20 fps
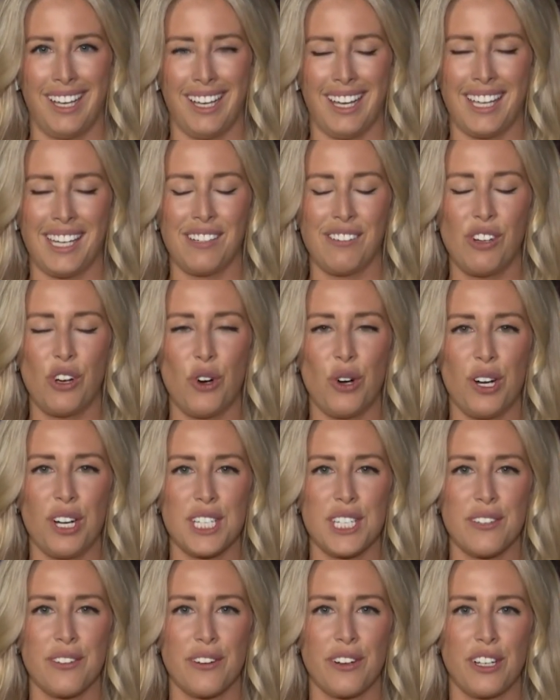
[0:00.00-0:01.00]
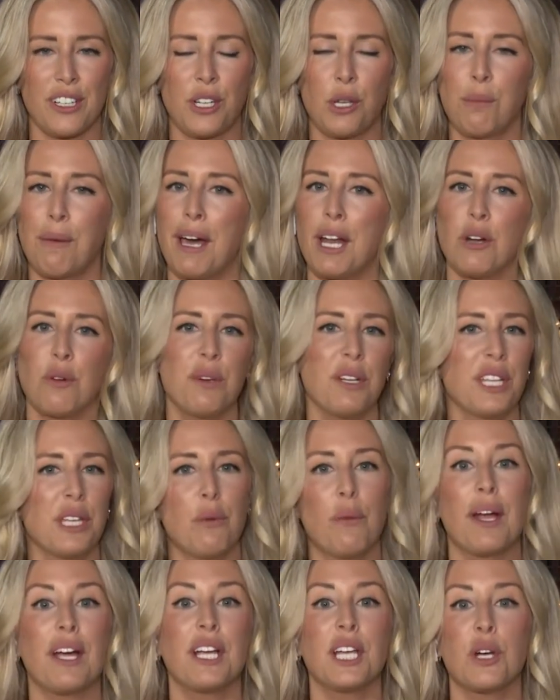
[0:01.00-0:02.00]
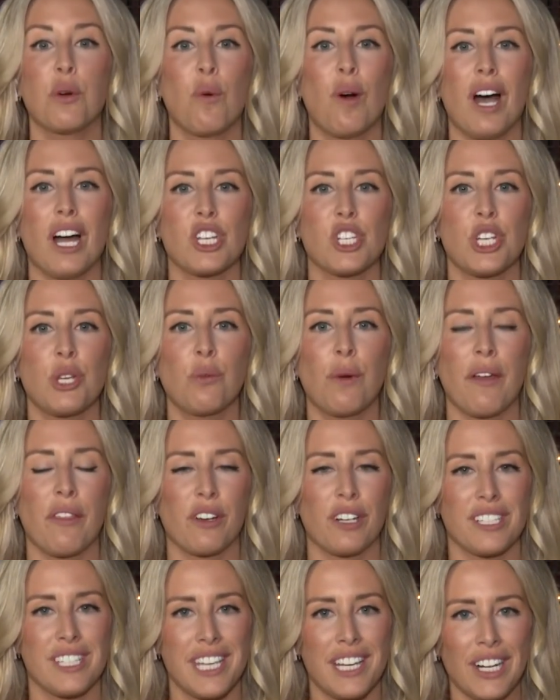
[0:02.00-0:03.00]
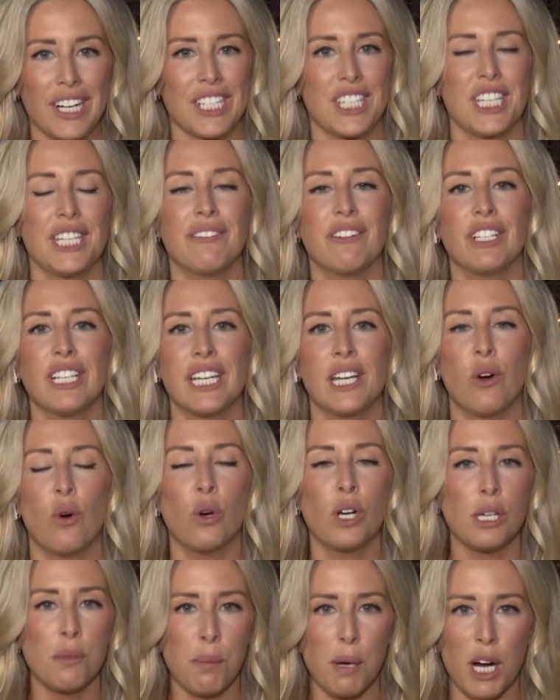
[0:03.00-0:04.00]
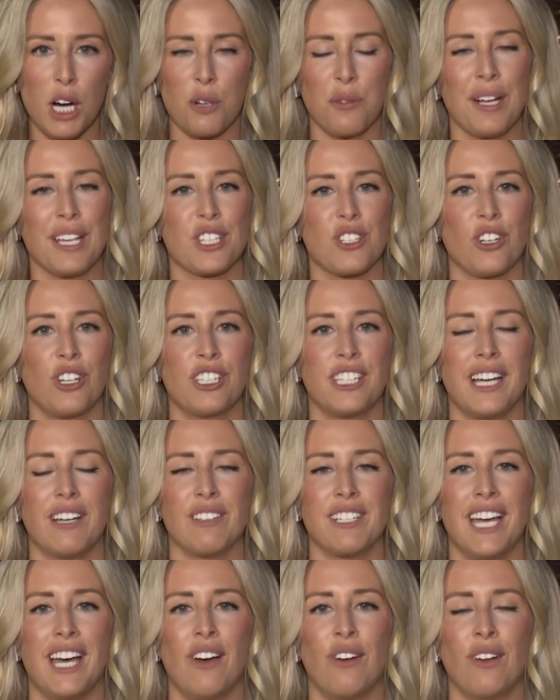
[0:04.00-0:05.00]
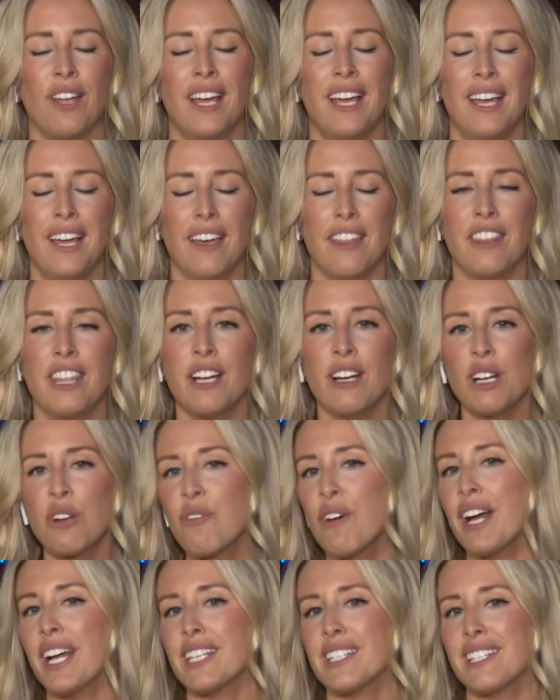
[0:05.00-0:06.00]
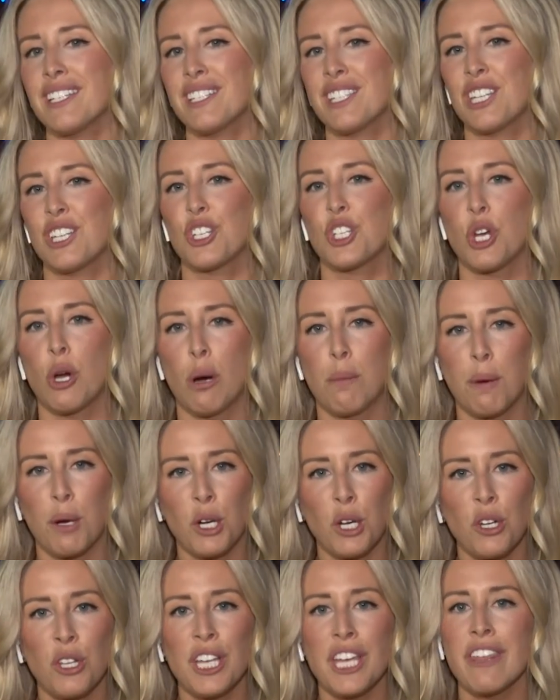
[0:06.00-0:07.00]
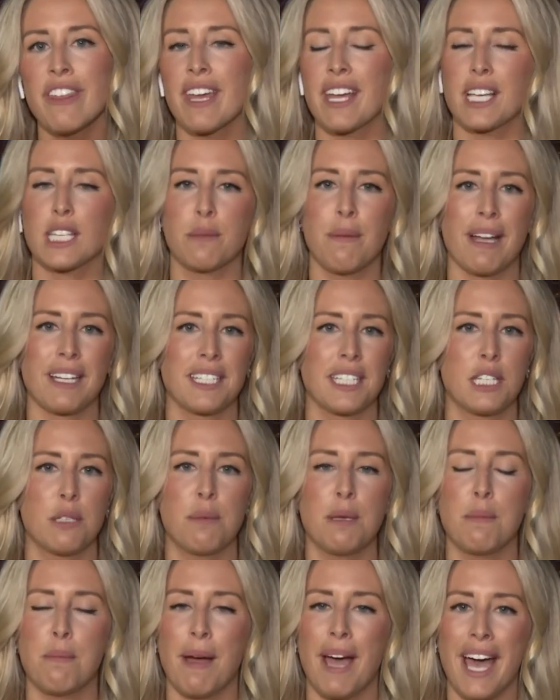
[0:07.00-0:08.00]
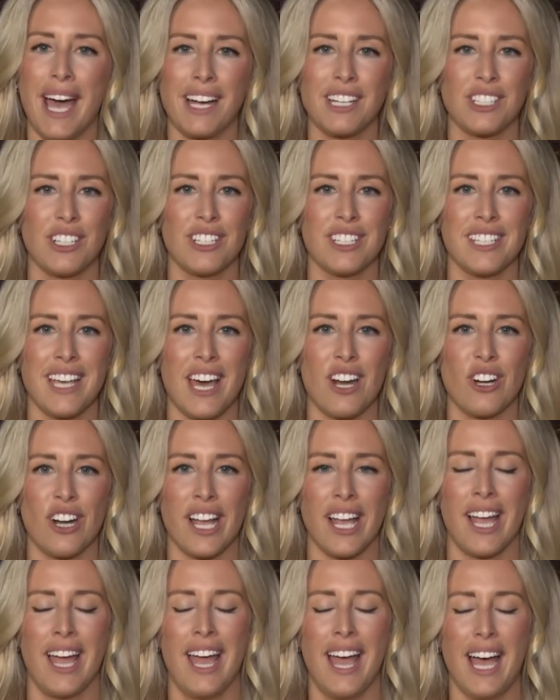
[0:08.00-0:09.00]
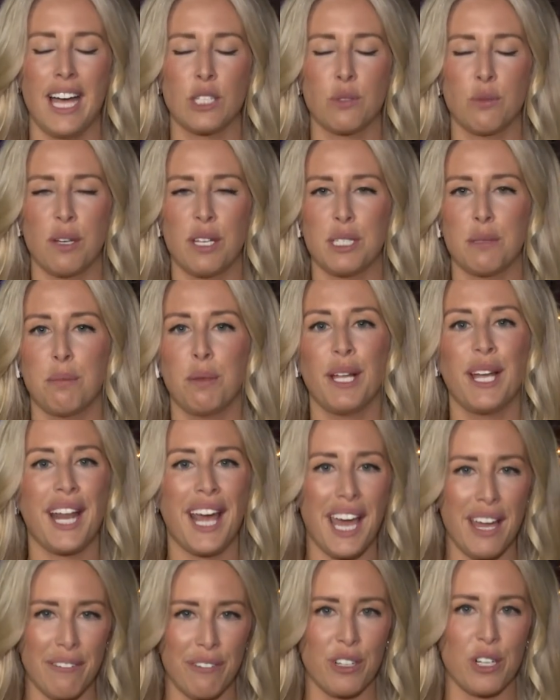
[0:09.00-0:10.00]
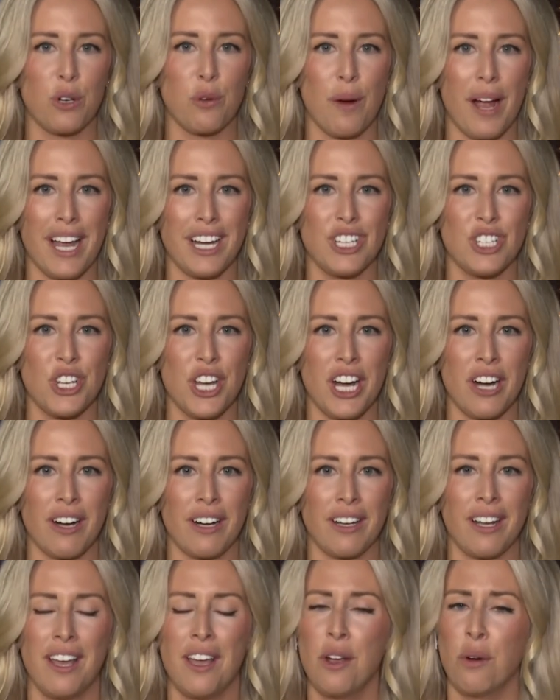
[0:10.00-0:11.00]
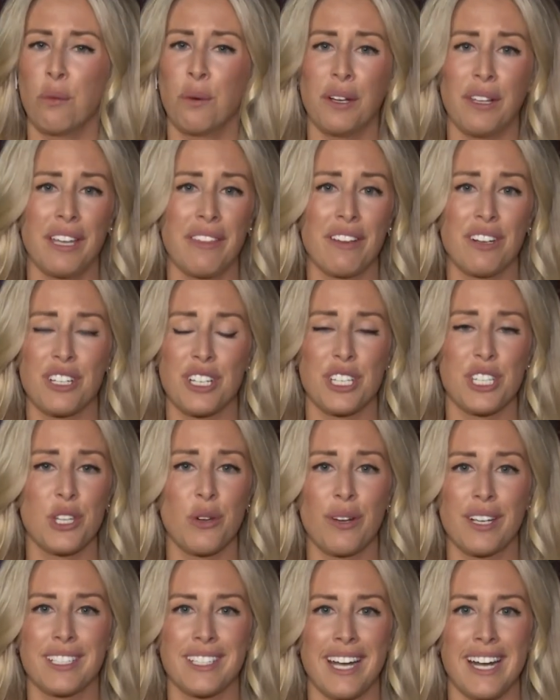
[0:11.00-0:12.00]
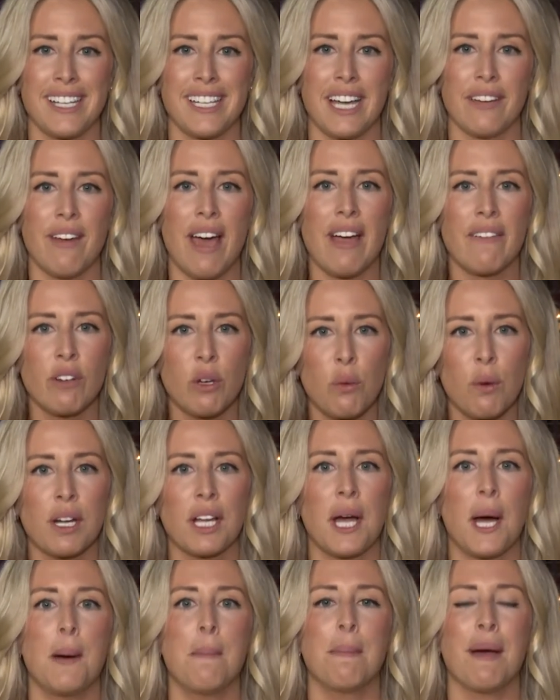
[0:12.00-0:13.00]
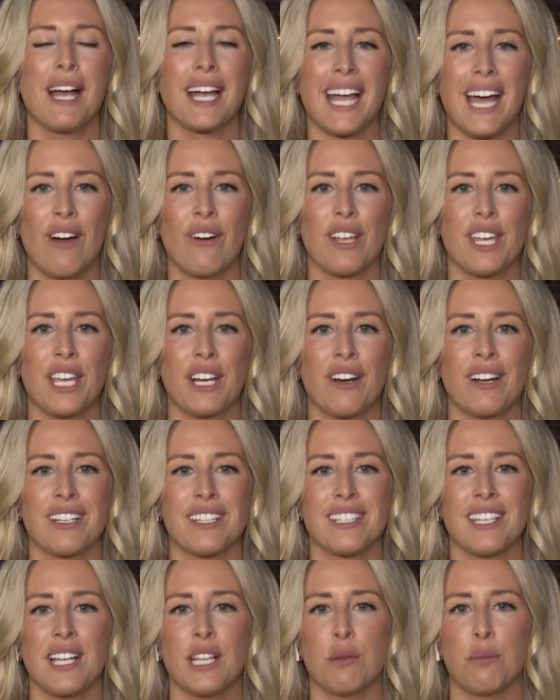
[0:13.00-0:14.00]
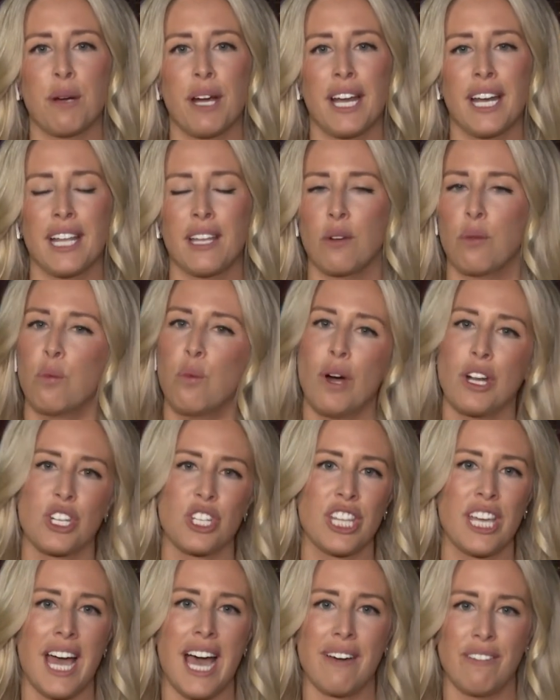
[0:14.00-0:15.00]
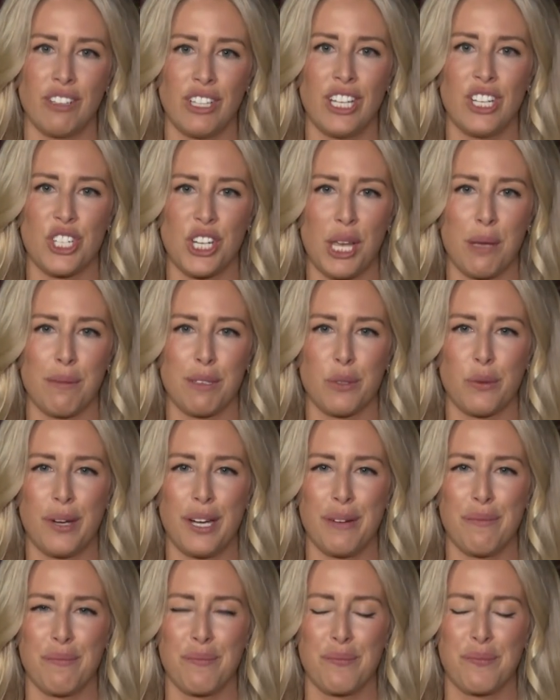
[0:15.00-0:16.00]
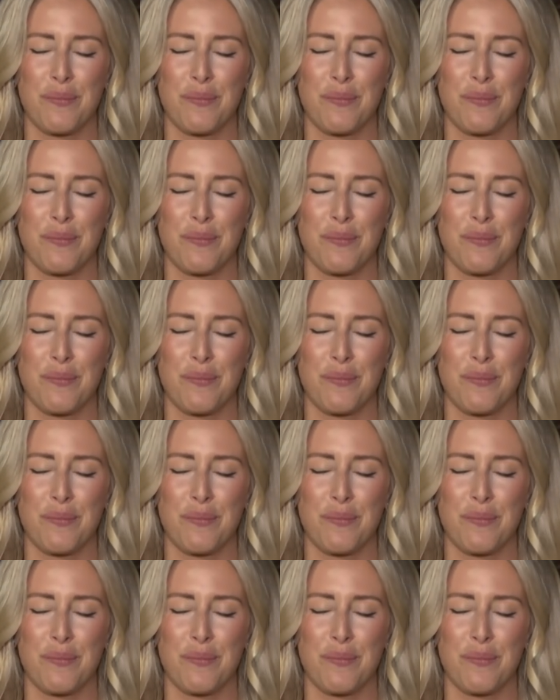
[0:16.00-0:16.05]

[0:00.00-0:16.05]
And of course, for no matter really where you're watching, whether it's here at Tivoli or a bar or restaurant downtown, their advice is to show up early. They expect it to be packed on Saturday, as well as plan ahead for a ride share. And really, they're just so excited to have everyone come back out here and celebrate and watch the Avalanche game as well.